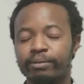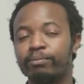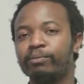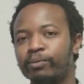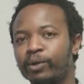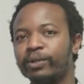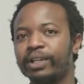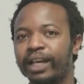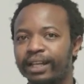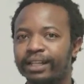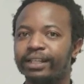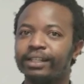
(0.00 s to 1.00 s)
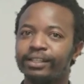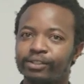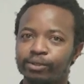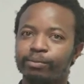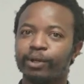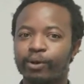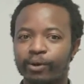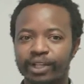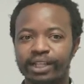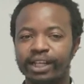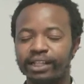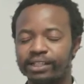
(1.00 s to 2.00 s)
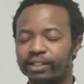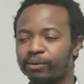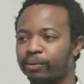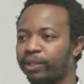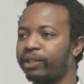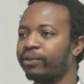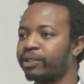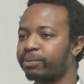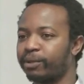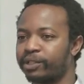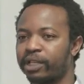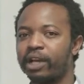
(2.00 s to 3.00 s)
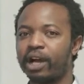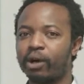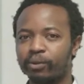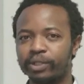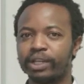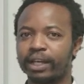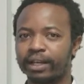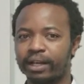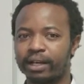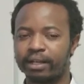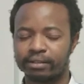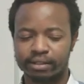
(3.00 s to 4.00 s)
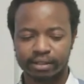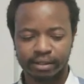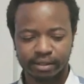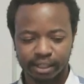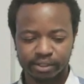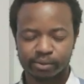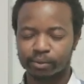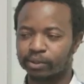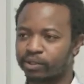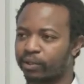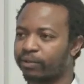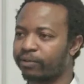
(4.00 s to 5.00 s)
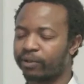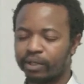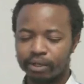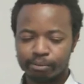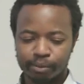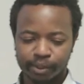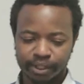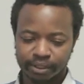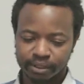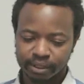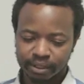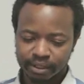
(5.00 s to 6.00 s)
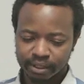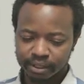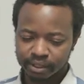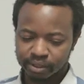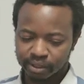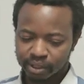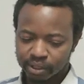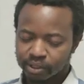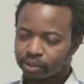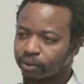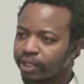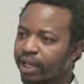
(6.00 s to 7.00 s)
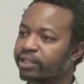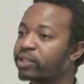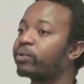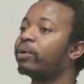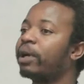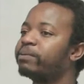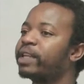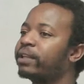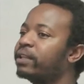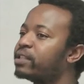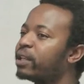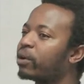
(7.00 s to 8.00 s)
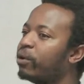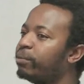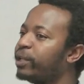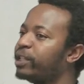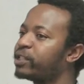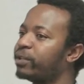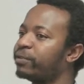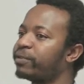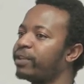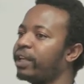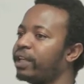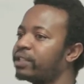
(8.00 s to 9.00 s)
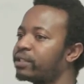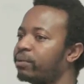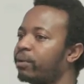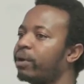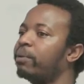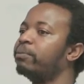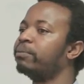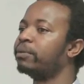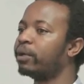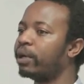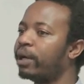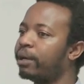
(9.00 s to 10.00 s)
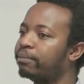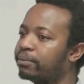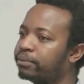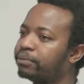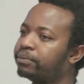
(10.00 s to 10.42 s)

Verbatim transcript: more likely to be correlated with the response. I would like uh, this would sort of put in, in, So yeah, so I'm saying it's a combination of things. Well, um, how would you